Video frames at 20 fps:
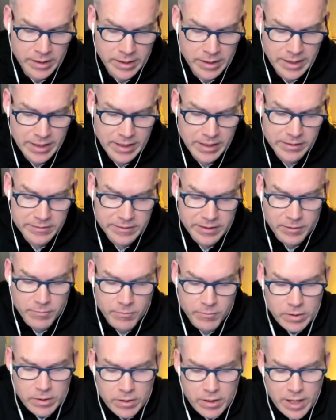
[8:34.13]
And
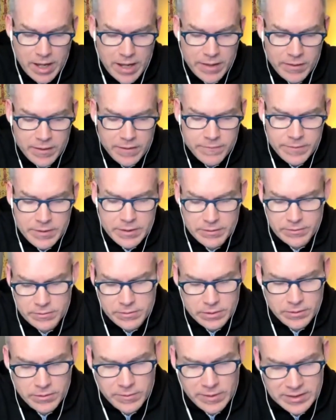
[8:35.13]
um, I love here, you know,